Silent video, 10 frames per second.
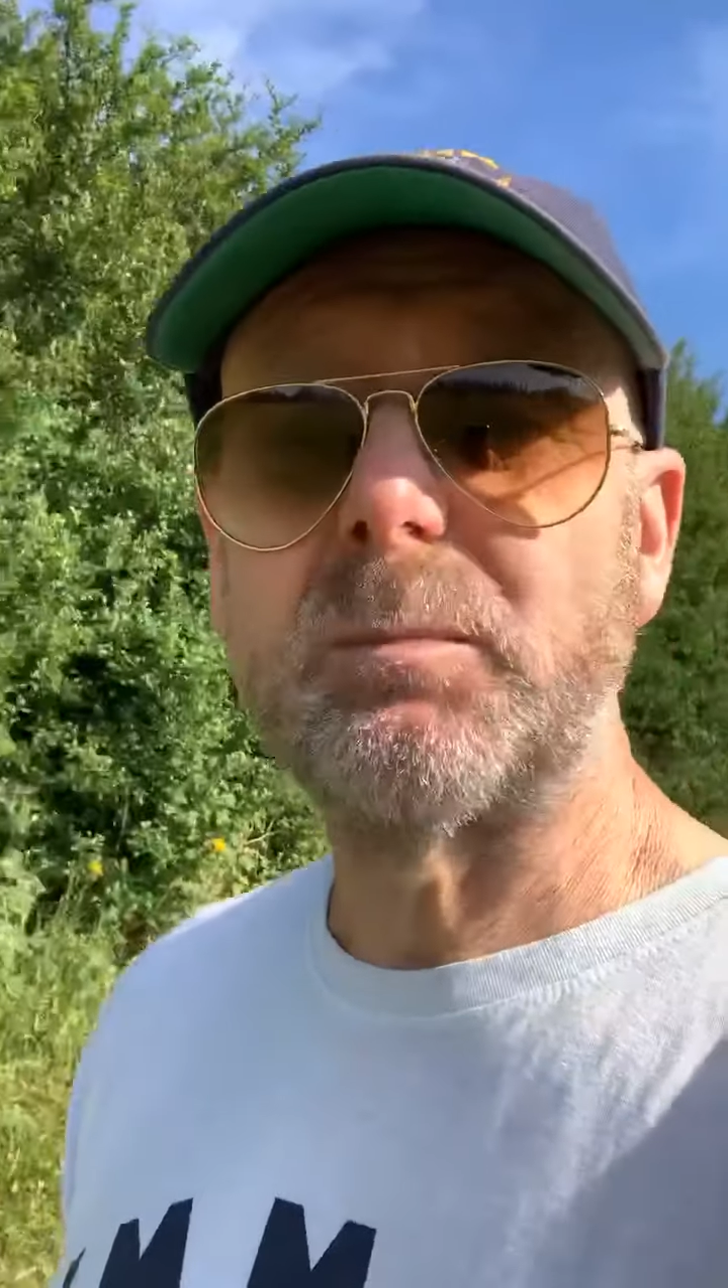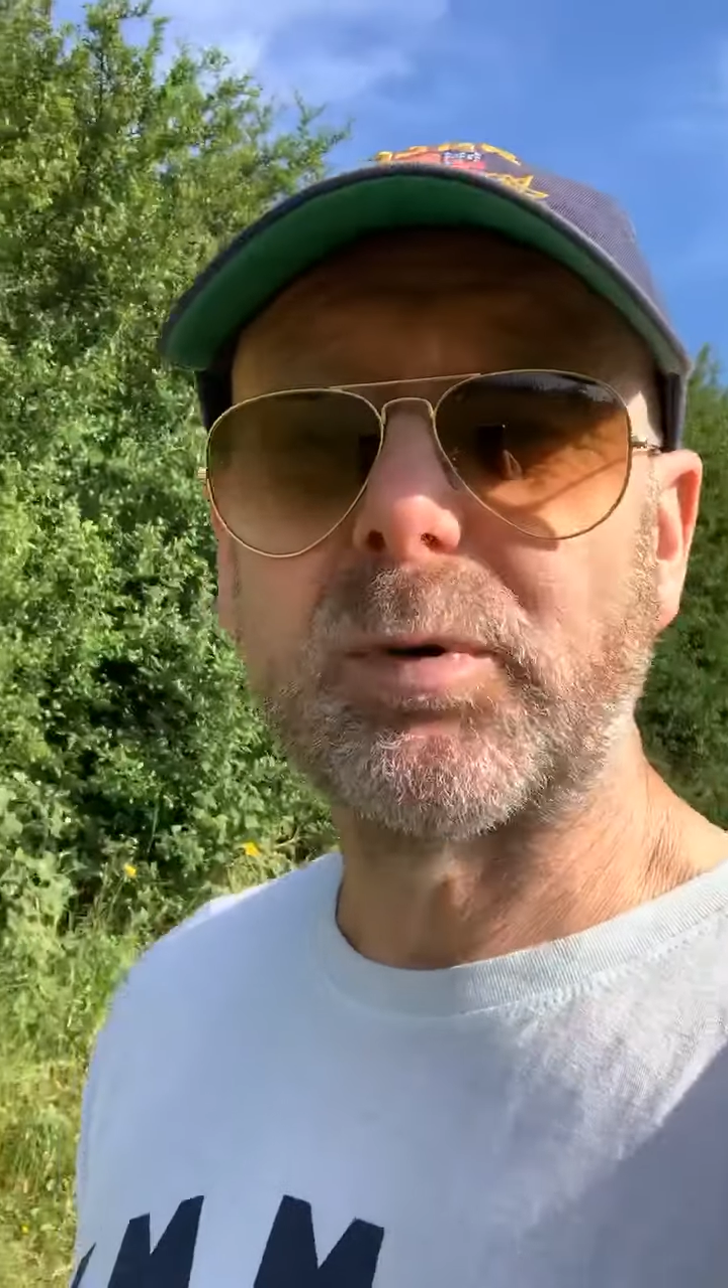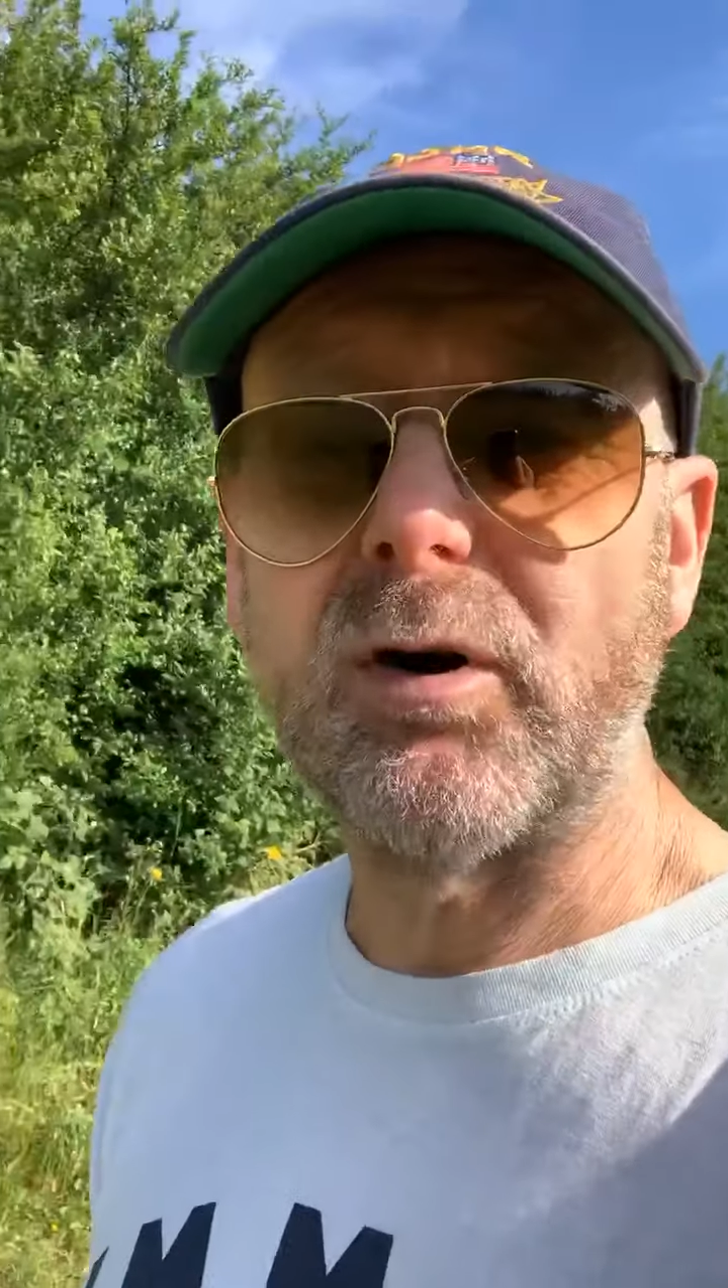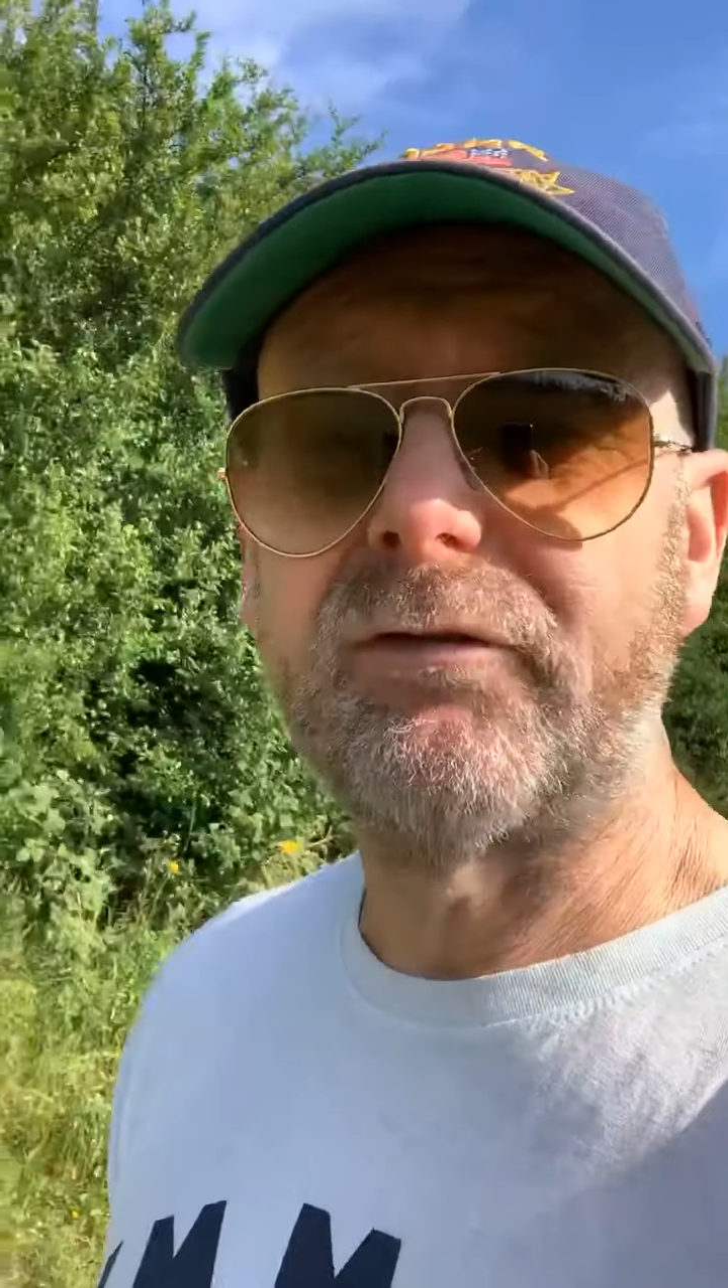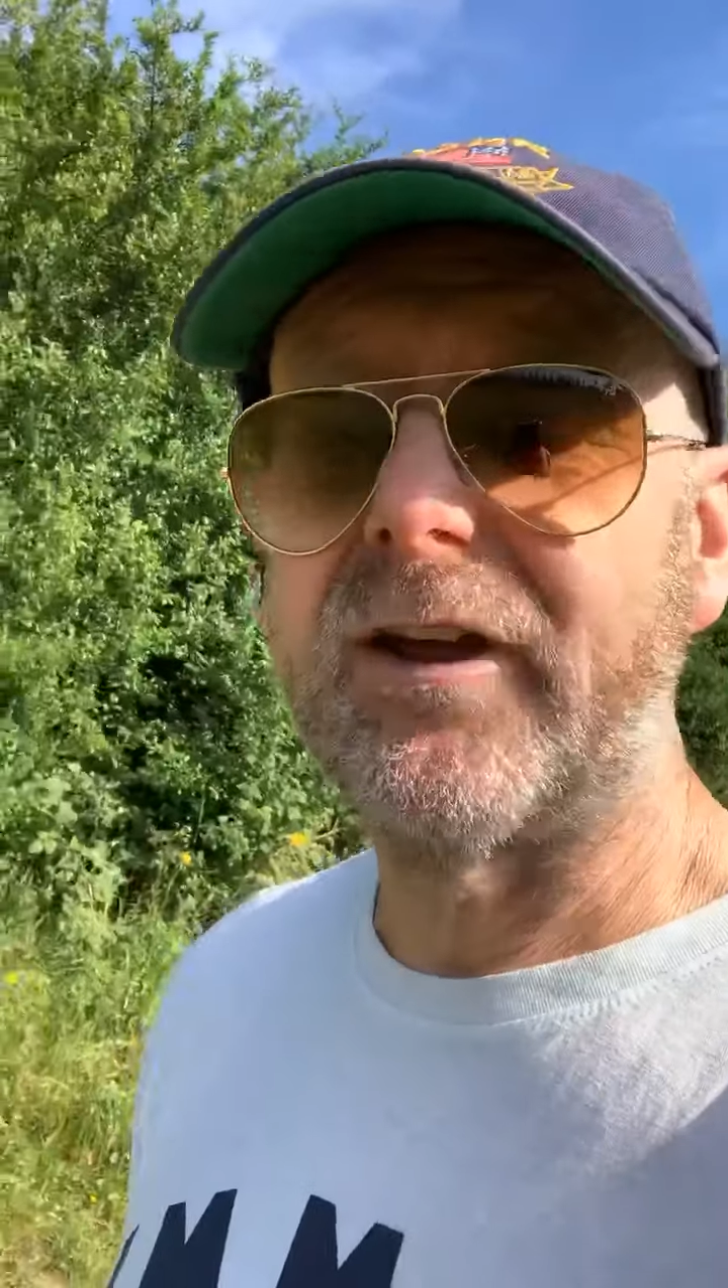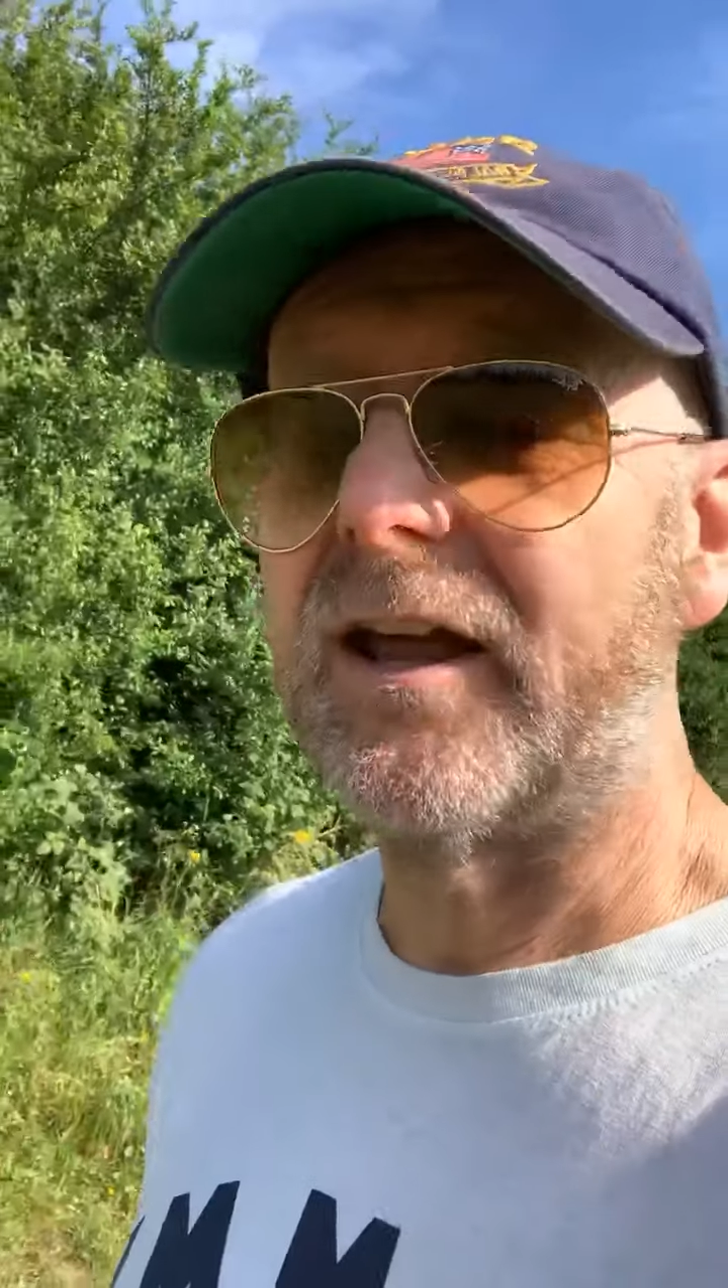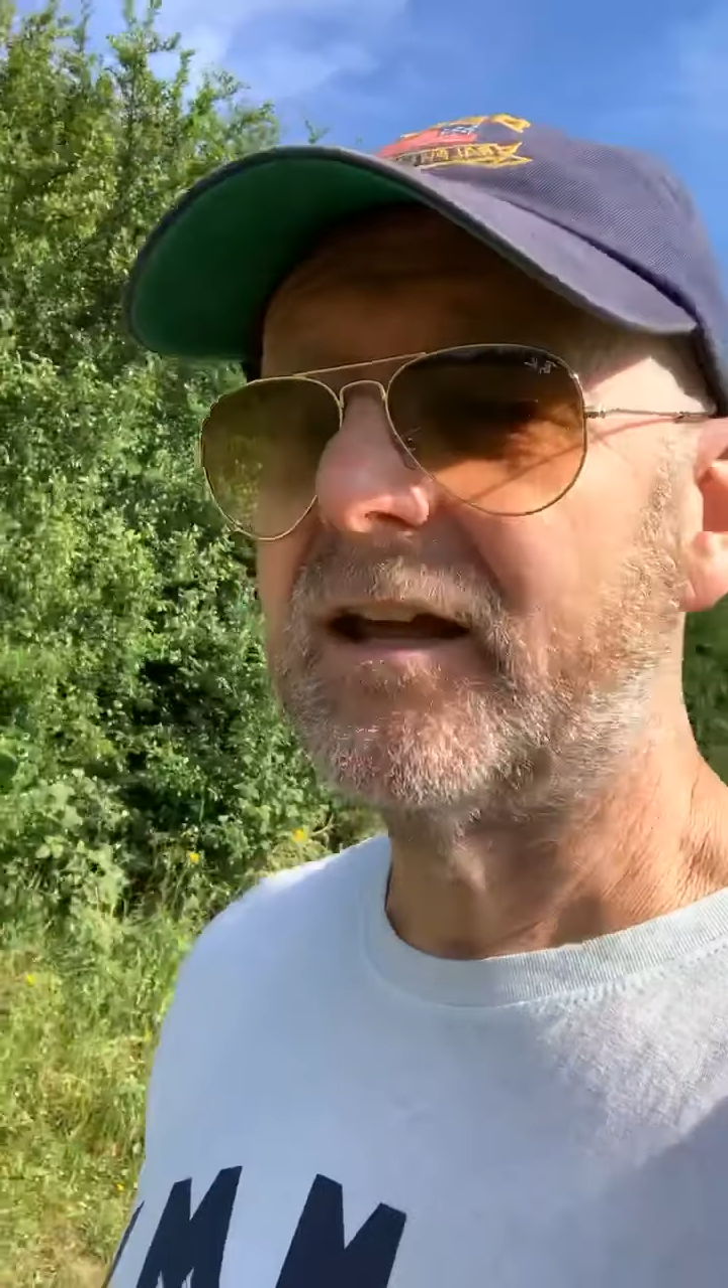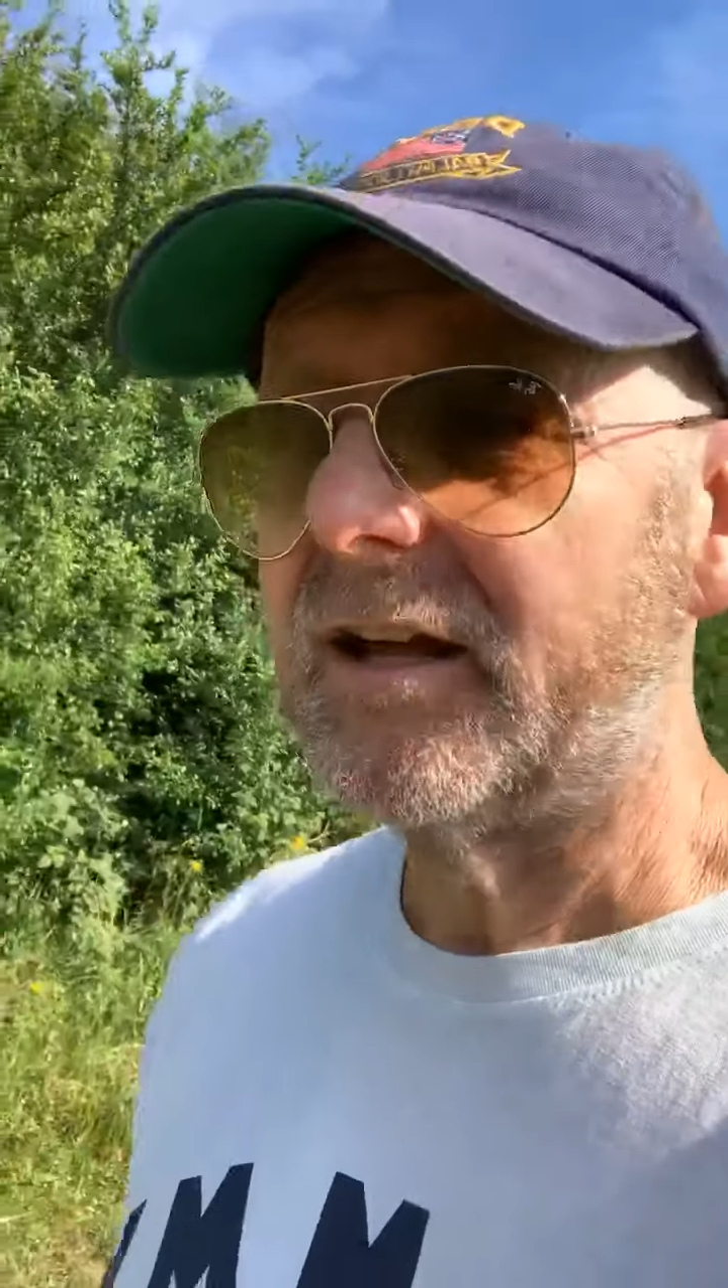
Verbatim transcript: profit,